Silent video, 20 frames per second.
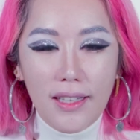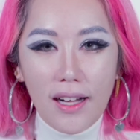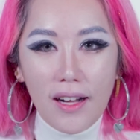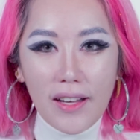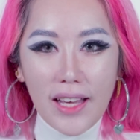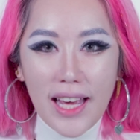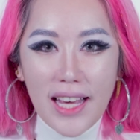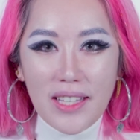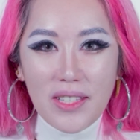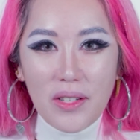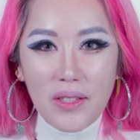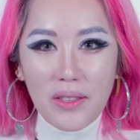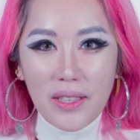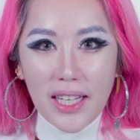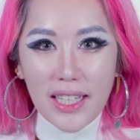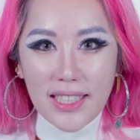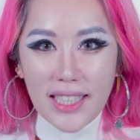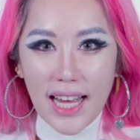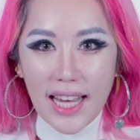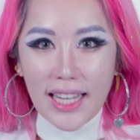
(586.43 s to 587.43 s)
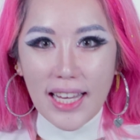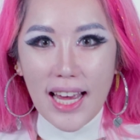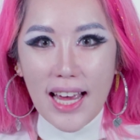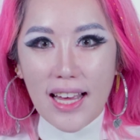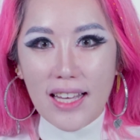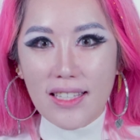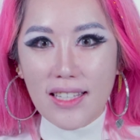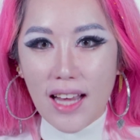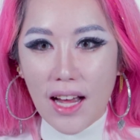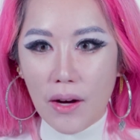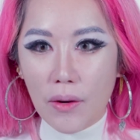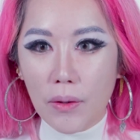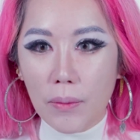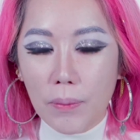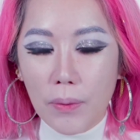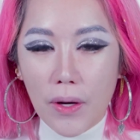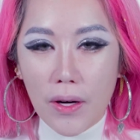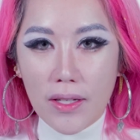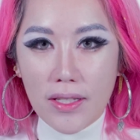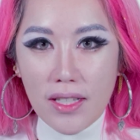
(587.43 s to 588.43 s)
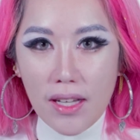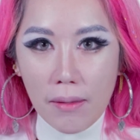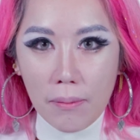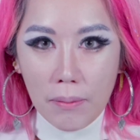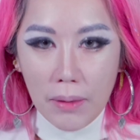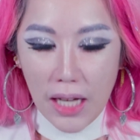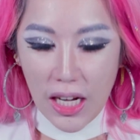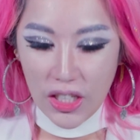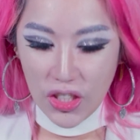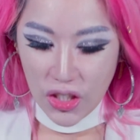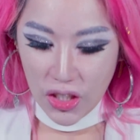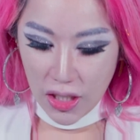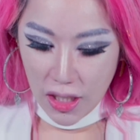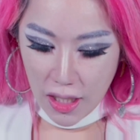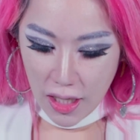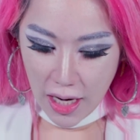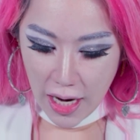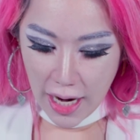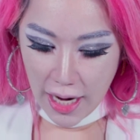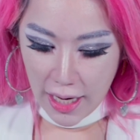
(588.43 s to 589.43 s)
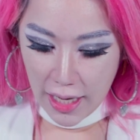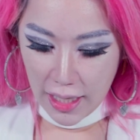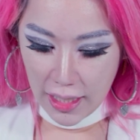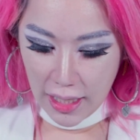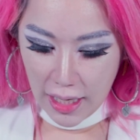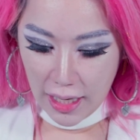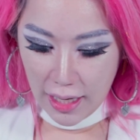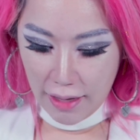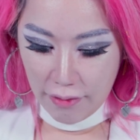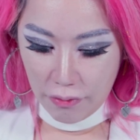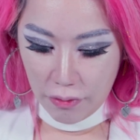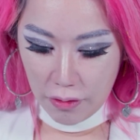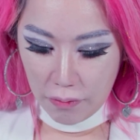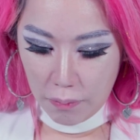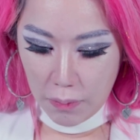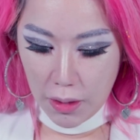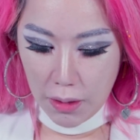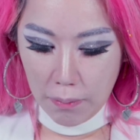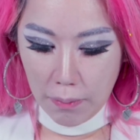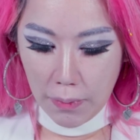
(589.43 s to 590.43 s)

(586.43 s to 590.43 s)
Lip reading: Okay, so next I guess I will put on some blusher, and I have with me